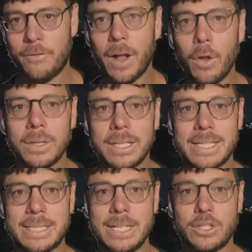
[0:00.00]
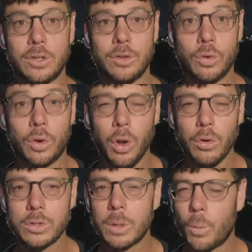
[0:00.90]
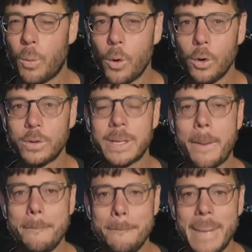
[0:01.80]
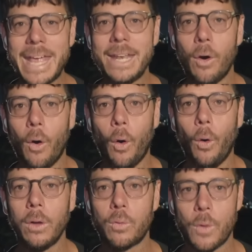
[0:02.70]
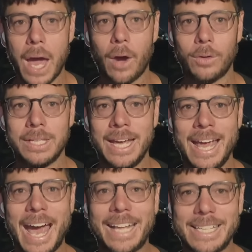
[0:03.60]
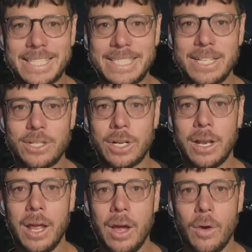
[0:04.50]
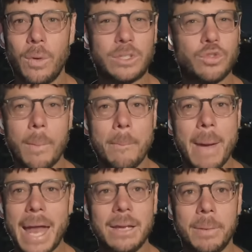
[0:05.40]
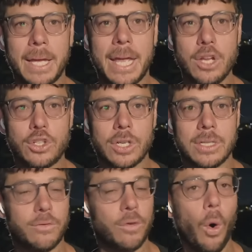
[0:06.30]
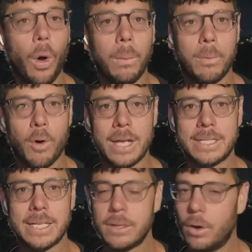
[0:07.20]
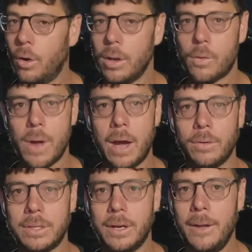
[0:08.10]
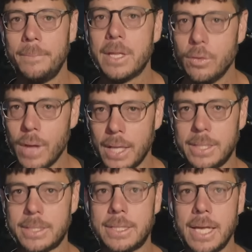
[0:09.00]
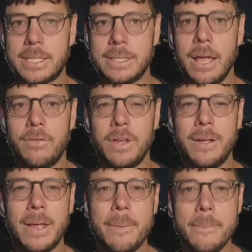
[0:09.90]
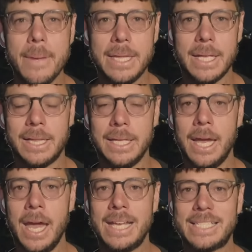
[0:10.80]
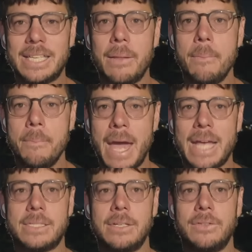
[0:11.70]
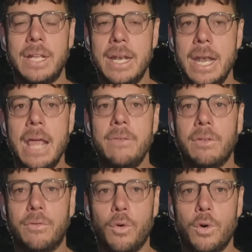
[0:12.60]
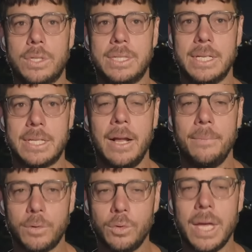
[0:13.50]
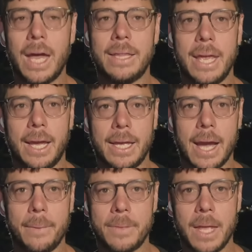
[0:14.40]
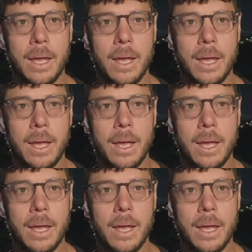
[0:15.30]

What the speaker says: and following the decision to close the world's main oil route, a decision with dramatic implications for oil prices all around, the United States Navy immediately sent massive naval forces to that area.